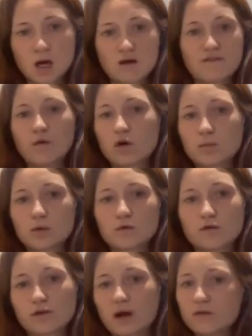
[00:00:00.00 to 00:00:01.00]

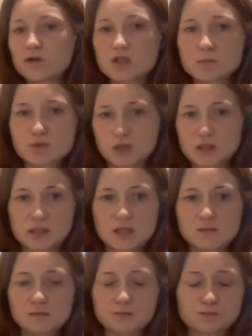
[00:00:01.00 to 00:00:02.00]
affordable for your average
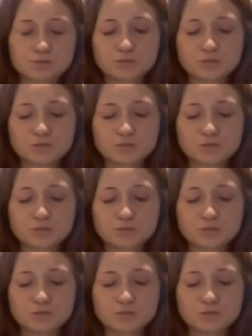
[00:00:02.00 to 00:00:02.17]
community,